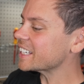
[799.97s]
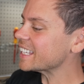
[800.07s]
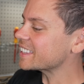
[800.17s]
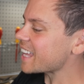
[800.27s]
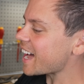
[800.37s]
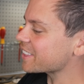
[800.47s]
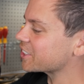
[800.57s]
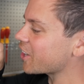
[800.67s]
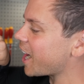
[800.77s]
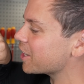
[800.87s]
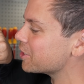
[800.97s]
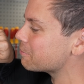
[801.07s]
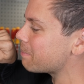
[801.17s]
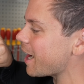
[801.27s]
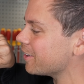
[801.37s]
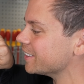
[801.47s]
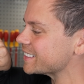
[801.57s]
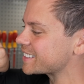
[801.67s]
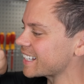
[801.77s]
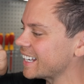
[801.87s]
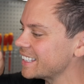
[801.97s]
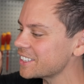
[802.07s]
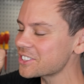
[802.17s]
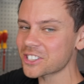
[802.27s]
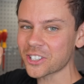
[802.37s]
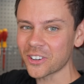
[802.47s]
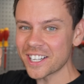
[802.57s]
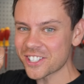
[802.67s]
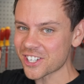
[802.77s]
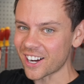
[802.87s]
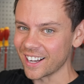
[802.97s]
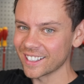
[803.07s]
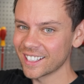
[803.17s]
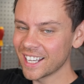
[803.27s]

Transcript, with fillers: at that, they're out of balance in the screenshot.